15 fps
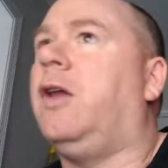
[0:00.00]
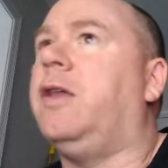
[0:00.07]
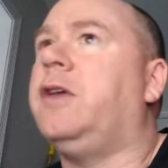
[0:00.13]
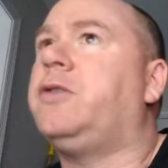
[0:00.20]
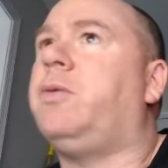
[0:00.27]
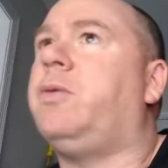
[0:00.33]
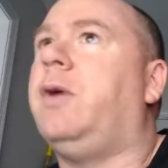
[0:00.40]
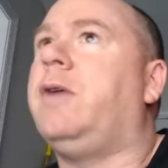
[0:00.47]

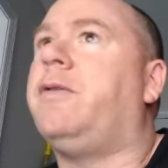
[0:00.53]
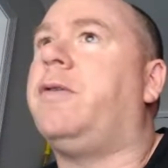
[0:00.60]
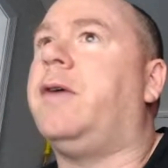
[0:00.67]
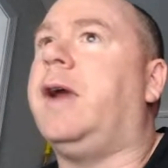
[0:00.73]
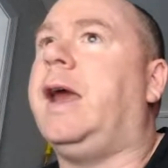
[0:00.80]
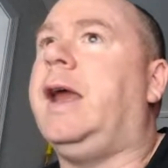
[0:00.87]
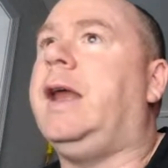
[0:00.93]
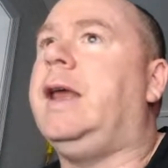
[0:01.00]
this one for
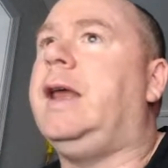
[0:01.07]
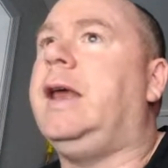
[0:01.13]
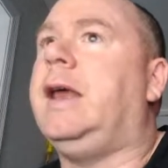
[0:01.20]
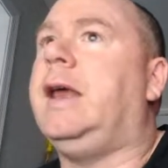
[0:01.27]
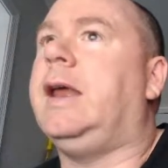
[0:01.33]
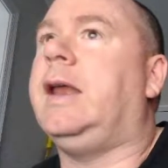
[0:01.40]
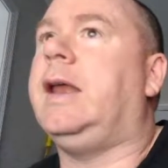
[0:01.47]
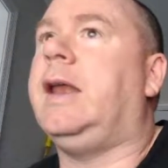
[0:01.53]

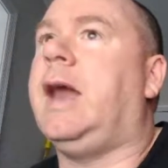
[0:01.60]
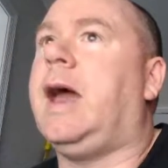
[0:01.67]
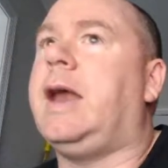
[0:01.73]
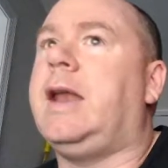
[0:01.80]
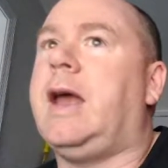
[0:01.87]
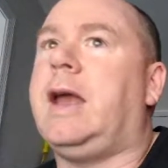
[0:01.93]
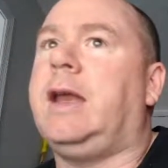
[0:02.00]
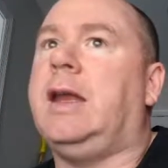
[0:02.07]

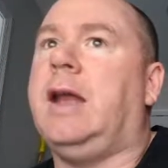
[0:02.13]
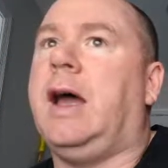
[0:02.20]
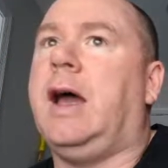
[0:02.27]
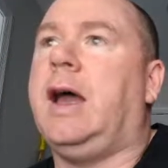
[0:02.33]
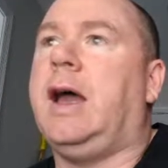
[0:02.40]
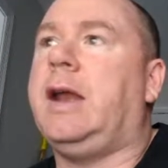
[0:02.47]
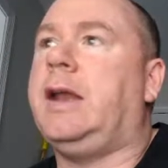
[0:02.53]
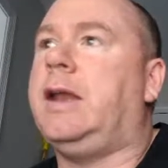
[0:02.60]

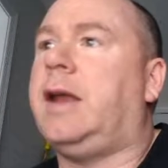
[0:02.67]
$89.99.